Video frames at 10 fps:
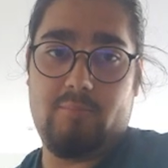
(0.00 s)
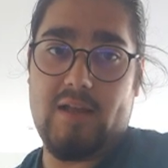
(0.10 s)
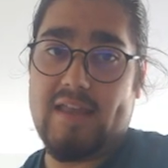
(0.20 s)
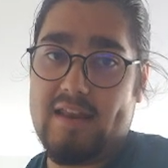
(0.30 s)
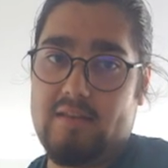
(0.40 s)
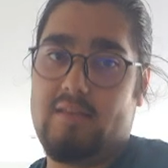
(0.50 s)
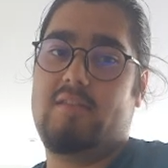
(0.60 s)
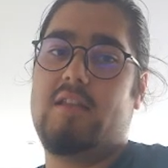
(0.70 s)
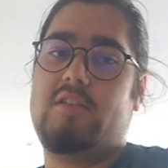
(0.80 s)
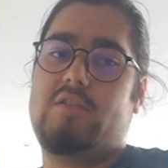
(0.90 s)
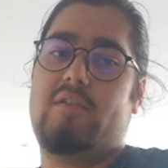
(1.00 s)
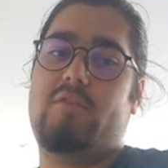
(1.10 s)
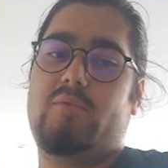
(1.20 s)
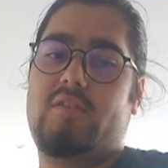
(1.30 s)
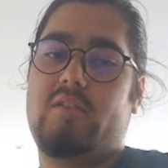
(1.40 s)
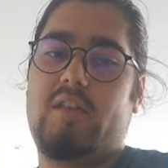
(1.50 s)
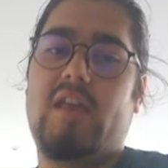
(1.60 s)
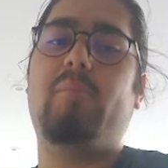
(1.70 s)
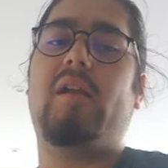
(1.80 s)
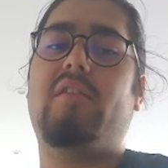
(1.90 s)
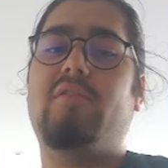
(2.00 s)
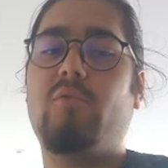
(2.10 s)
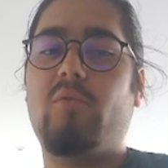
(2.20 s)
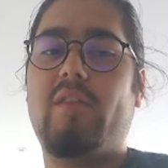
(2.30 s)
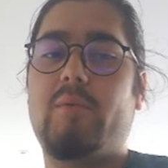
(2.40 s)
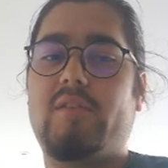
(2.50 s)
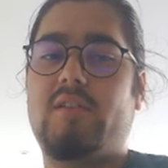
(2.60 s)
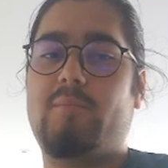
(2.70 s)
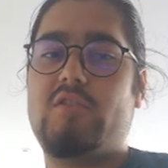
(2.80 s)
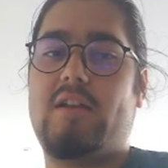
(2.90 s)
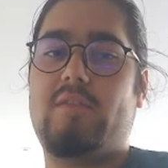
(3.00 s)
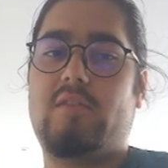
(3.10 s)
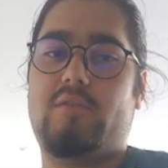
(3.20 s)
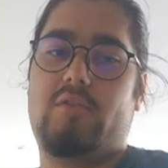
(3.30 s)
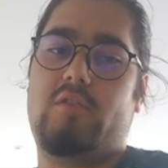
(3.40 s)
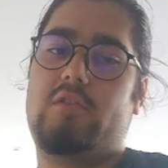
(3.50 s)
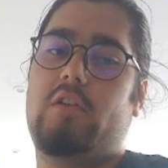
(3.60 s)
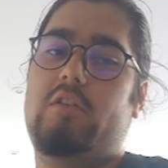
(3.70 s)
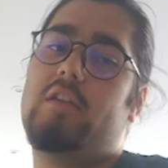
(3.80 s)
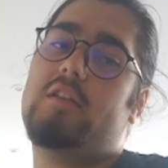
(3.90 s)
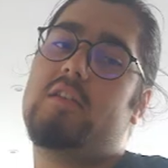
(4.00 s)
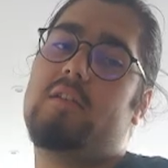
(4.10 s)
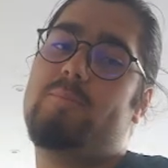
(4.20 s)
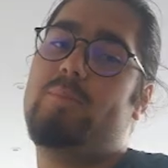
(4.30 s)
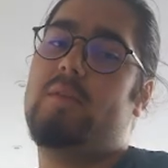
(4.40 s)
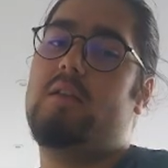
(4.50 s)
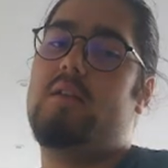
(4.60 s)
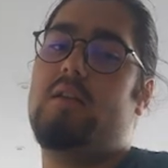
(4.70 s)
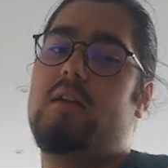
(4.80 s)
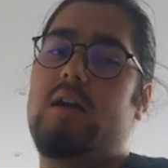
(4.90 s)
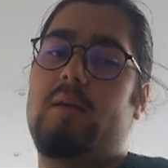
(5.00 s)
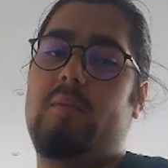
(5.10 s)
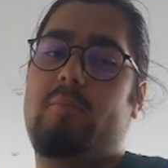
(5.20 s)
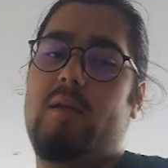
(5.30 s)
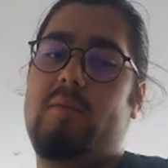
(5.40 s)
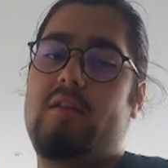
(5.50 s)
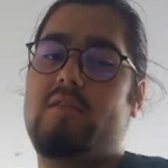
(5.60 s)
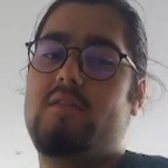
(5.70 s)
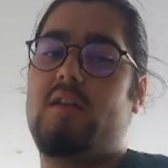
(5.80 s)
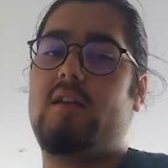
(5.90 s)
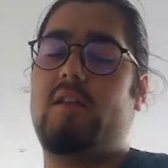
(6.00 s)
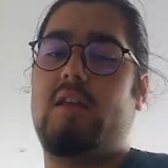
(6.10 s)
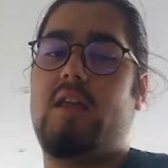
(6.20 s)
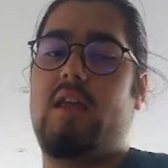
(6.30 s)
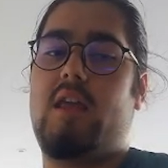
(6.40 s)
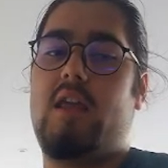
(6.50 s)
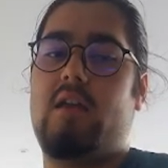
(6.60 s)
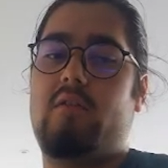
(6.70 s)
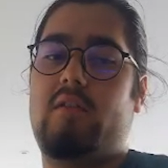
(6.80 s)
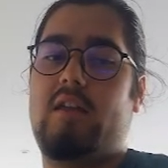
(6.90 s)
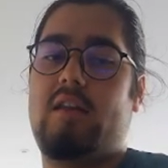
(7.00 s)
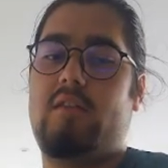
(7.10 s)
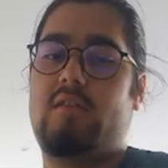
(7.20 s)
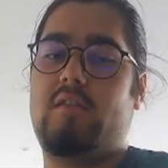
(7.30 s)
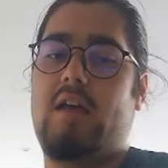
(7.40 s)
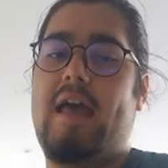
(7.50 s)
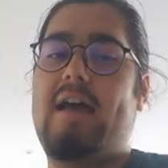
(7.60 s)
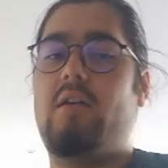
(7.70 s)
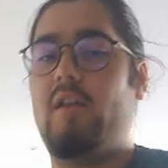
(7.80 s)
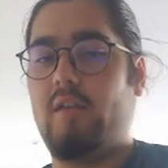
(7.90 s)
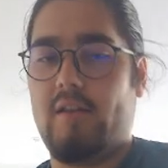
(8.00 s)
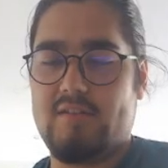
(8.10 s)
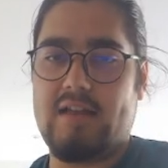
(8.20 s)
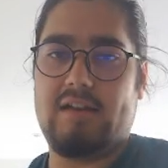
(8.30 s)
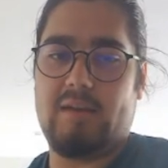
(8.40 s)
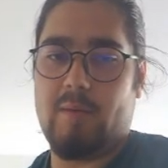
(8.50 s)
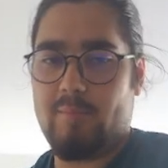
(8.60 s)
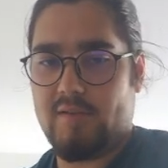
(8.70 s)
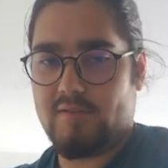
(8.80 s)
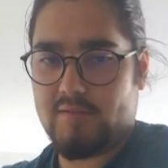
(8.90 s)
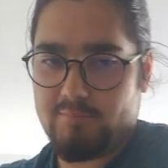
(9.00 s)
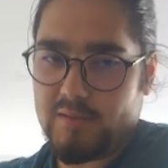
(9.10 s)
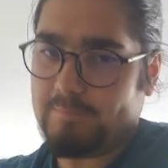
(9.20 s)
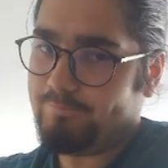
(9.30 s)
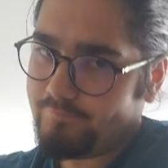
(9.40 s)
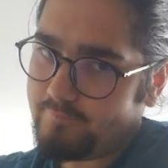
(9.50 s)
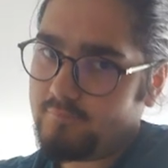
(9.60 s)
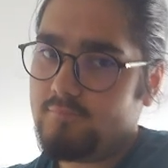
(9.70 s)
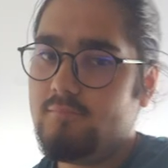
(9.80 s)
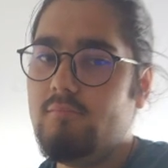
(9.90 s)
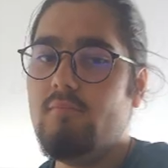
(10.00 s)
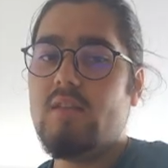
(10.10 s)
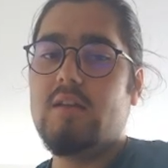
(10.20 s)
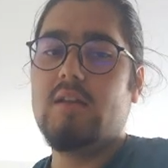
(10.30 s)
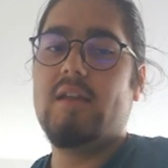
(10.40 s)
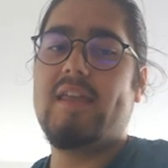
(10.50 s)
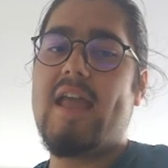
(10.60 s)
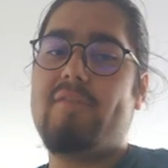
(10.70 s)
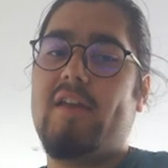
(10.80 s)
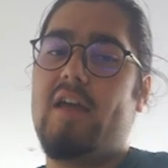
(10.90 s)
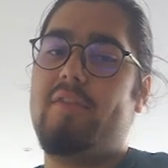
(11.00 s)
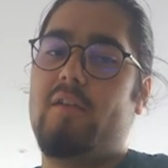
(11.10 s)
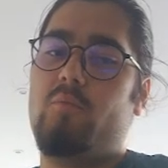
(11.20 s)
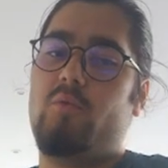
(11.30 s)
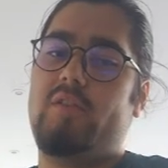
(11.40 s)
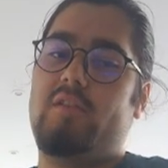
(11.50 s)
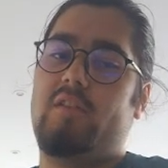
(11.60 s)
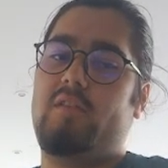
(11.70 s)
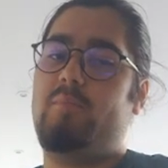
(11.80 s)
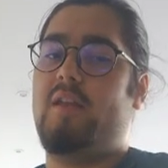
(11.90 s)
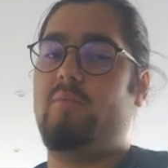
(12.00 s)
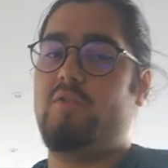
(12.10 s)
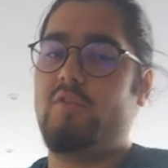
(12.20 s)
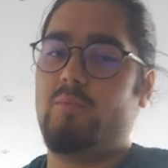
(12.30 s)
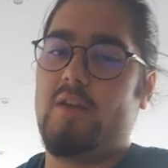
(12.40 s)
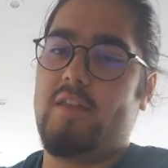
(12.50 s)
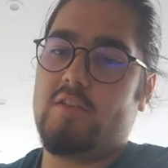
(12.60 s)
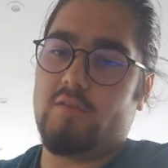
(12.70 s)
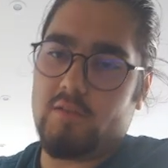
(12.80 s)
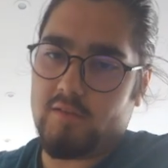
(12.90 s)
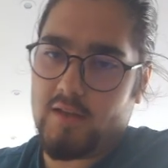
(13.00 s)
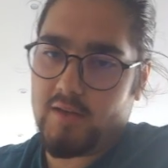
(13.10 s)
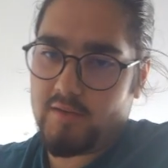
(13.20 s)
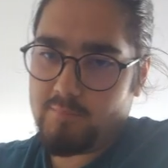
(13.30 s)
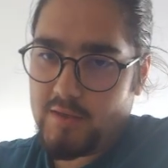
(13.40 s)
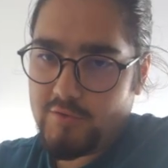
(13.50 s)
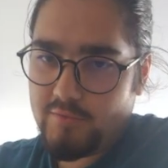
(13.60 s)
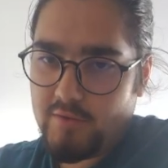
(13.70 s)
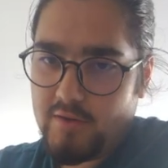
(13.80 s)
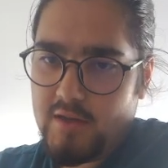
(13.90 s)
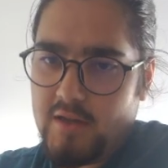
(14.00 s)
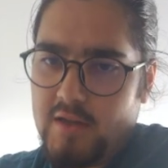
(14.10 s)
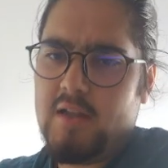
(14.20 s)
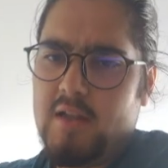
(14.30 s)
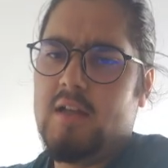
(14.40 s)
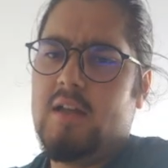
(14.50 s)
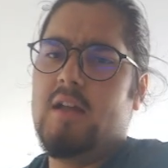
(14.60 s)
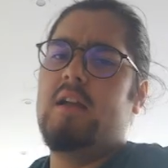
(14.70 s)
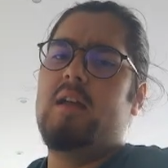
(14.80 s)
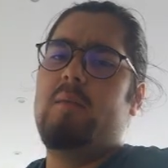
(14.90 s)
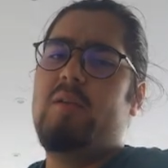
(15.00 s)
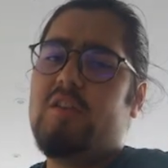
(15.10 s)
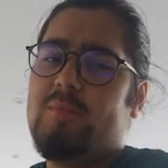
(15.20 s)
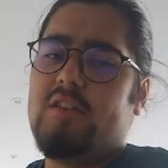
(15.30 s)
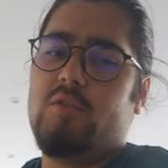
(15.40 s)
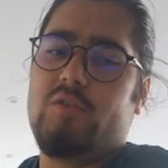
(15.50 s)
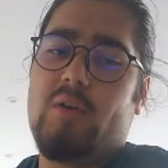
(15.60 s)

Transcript: Again, this knight g5 is still here, but I thought there was some chance of consolidating and maybe taking the king here and getting this knight out and untangling my pieces. But king f8 I think walks into this pin, which is why the engine doesn't like it as much. Bishop c2.